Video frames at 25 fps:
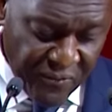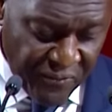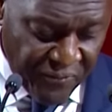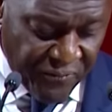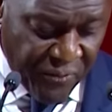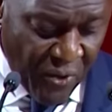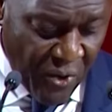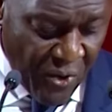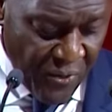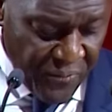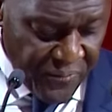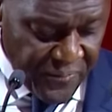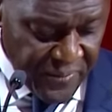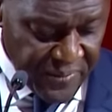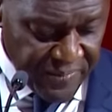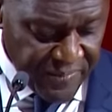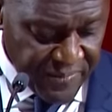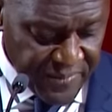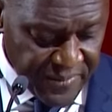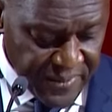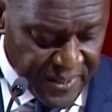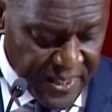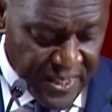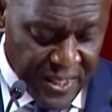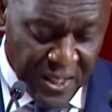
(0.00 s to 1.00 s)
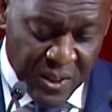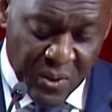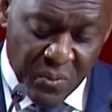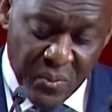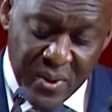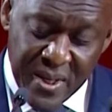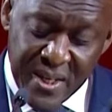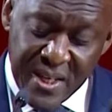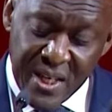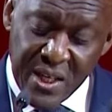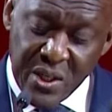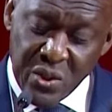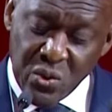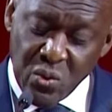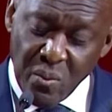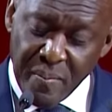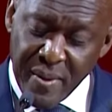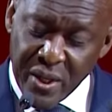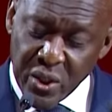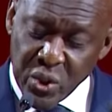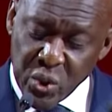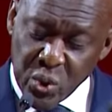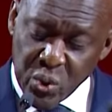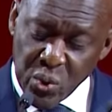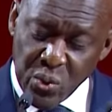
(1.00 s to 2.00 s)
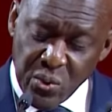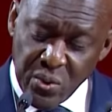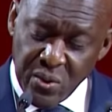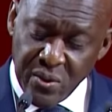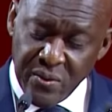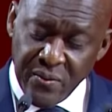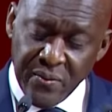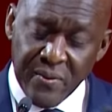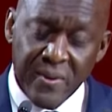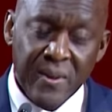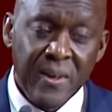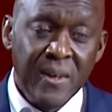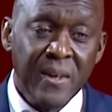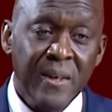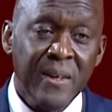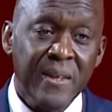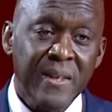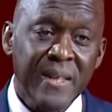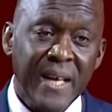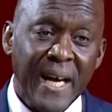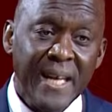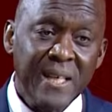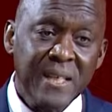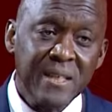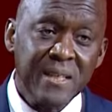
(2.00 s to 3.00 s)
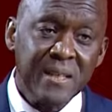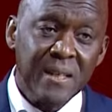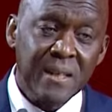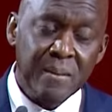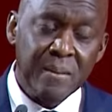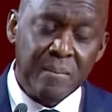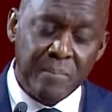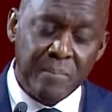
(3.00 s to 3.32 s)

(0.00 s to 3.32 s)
Fourth, we need to make sure that